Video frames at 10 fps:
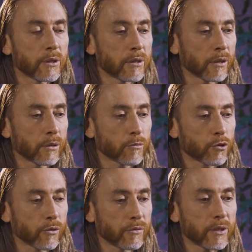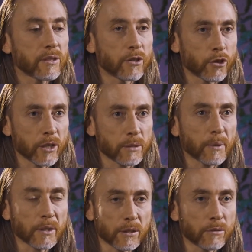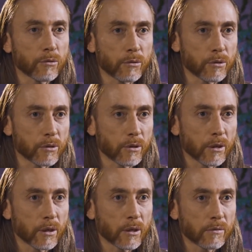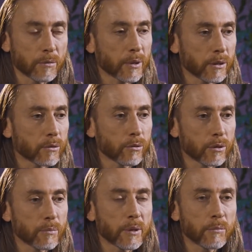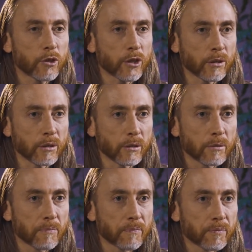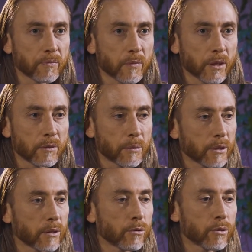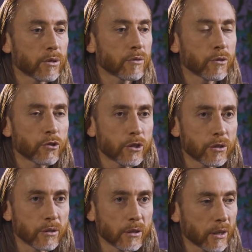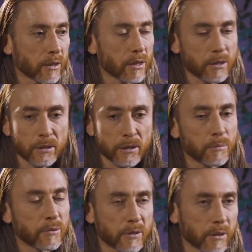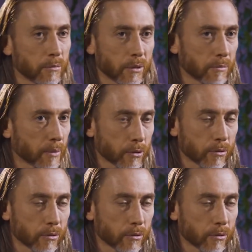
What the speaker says: Why don't you think that now you are practicing? You are practicing traveling. You are practicing your life wherever you are.